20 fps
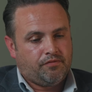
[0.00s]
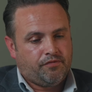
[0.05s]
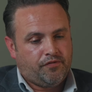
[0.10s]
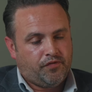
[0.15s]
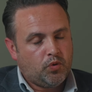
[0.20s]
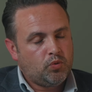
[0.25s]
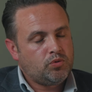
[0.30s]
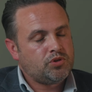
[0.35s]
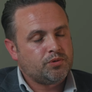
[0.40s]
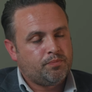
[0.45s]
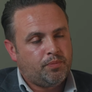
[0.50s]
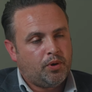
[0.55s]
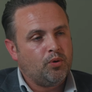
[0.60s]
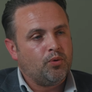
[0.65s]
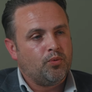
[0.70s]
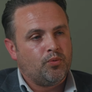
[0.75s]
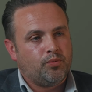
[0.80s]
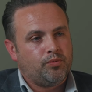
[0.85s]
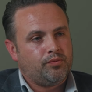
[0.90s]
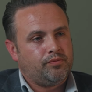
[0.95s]
full
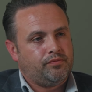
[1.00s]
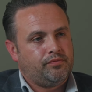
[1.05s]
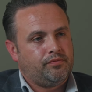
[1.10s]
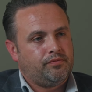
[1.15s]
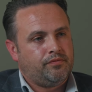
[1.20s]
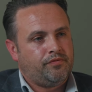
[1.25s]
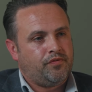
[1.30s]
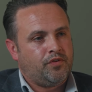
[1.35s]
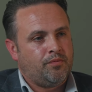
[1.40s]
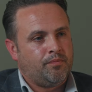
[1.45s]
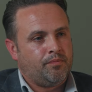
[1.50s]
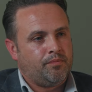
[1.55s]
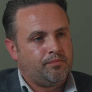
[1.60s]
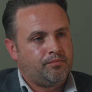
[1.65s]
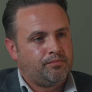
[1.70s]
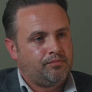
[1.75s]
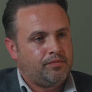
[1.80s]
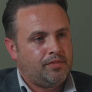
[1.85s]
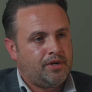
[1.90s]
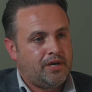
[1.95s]
support from
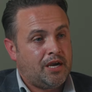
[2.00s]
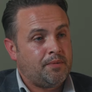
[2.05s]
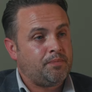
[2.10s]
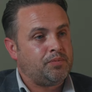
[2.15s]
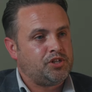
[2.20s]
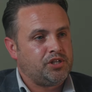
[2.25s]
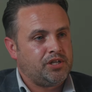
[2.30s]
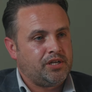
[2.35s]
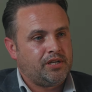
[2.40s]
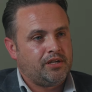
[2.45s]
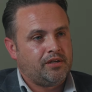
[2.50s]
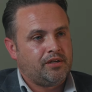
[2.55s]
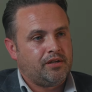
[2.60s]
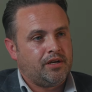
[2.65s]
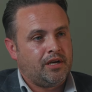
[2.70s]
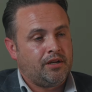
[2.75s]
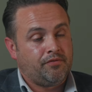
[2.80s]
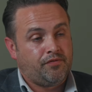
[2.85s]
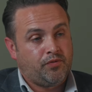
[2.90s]
Apogee and